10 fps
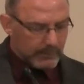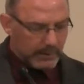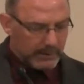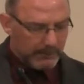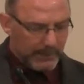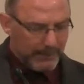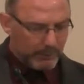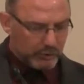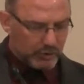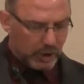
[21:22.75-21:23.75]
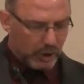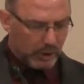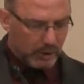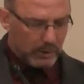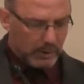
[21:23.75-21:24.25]
And the people
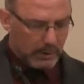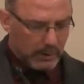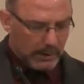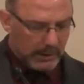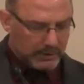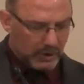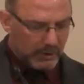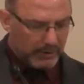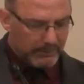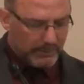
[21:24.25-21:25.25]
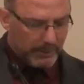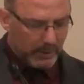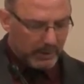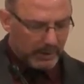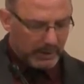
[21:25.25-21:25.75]
saw, uh, saw them
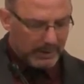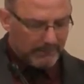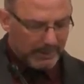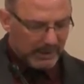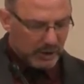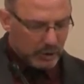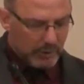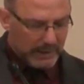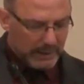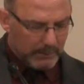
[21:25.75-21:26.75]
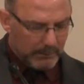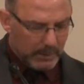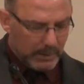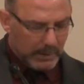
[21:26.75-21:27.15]
departing, and many knew him,